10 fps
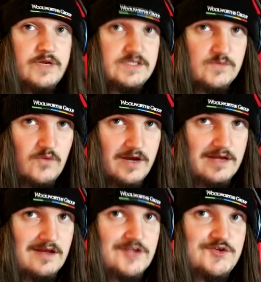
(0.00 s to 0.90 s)
reason
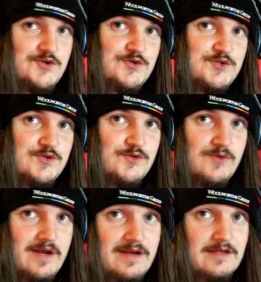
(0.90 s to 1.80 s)
why I chose
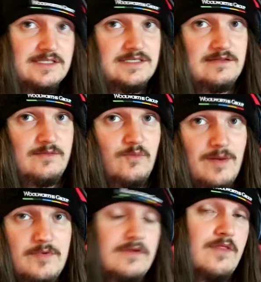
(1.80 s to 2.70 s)
to announce the
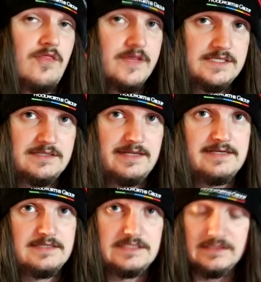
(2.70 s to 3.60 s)
weapon this
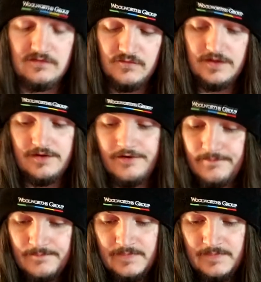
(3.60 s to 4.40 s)
late into the video